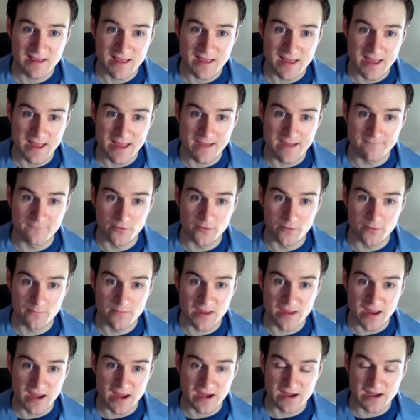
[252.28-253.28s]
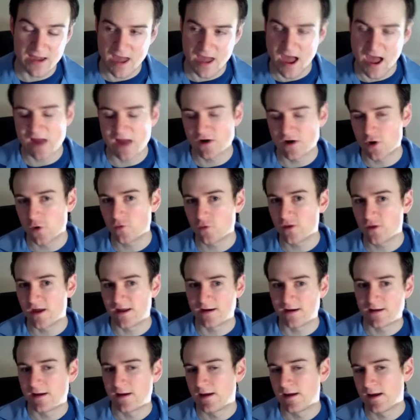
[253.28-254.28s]
ever made. I know
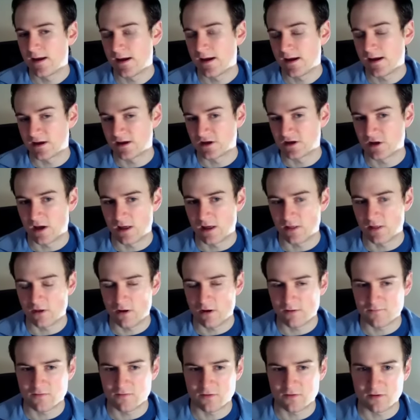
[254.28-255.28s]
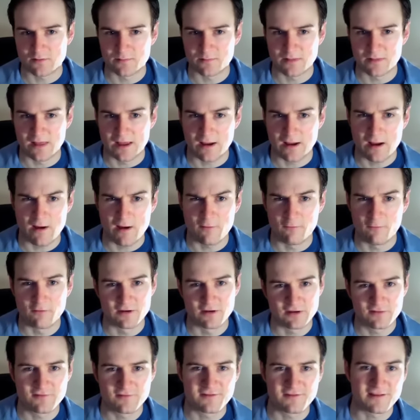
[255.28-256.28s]
that you know, a lot of you are going to be like, oh, well,
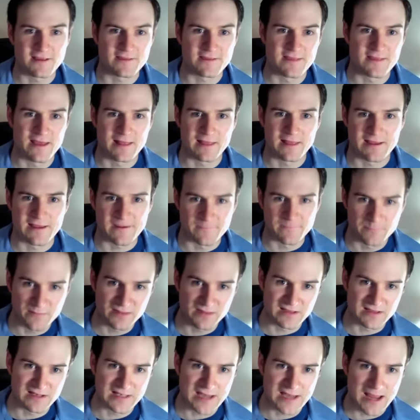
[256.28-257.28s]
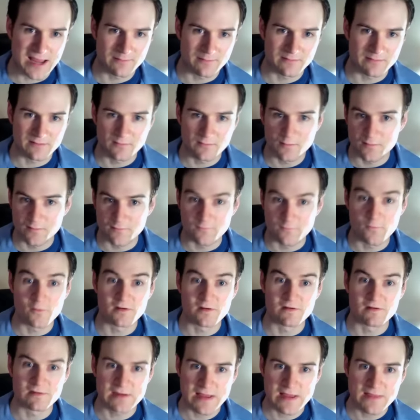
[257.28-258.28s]
you said that like a million times even before
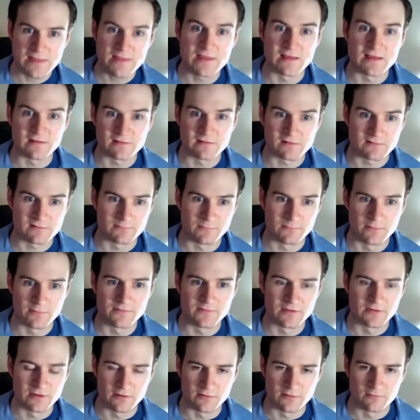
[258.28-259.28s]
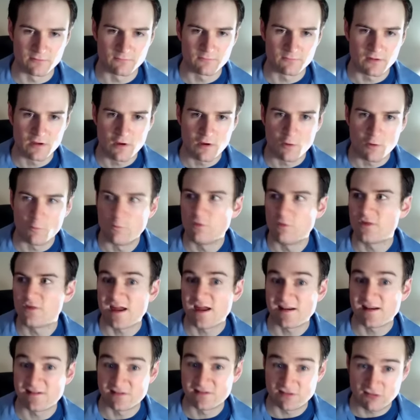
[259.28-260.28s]
you did this review. Well,
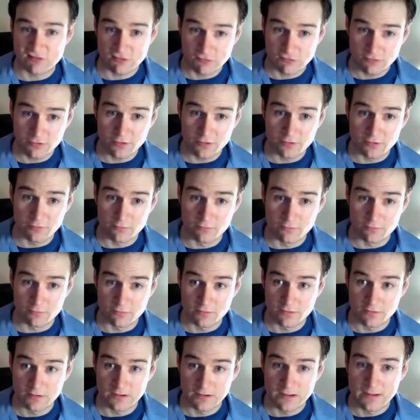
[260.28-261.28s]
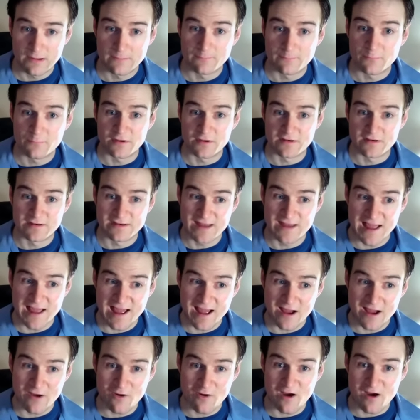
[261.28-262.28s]
that is true. But
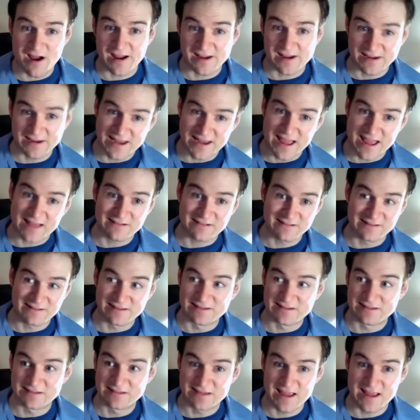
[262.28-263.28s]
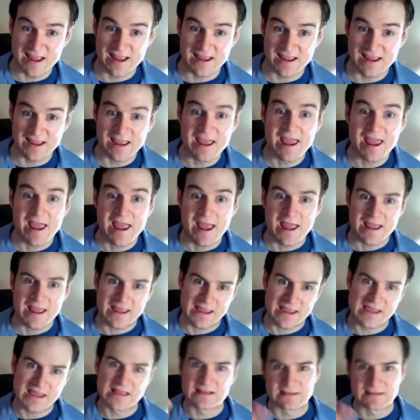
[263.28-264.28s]
now I can actually say
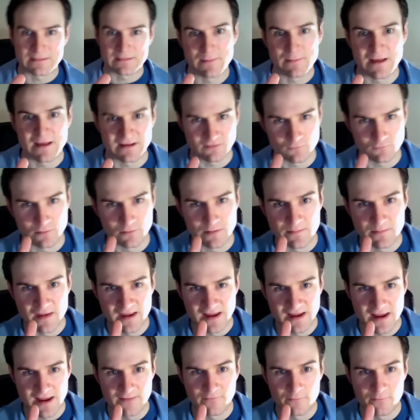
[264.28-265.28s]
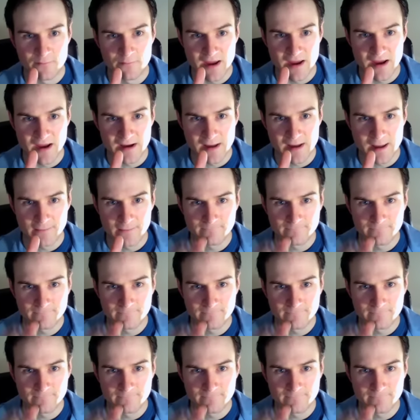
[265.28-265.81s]
it's the best remake ever made.